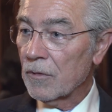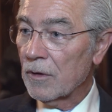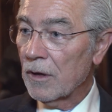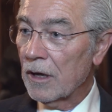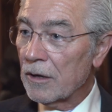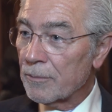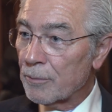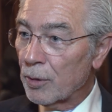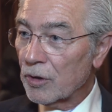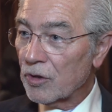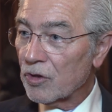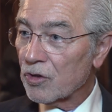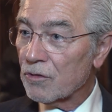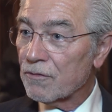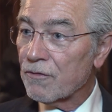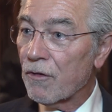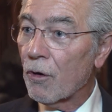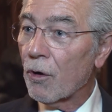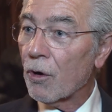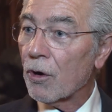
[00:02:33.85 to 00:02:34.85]
inputs
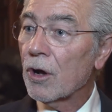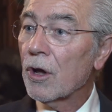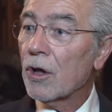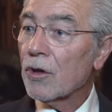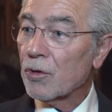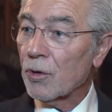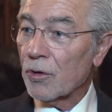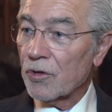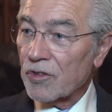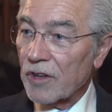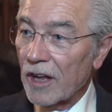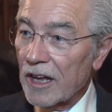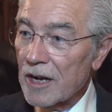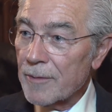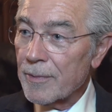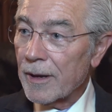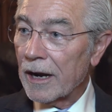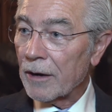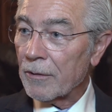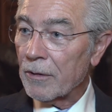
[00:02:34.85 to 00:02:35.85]
for
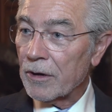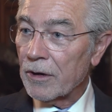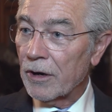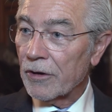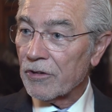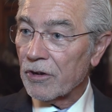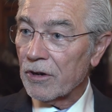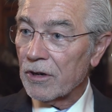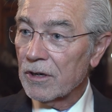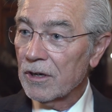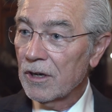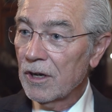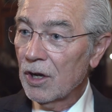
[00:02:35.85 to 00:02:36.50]
sustainable agriculture,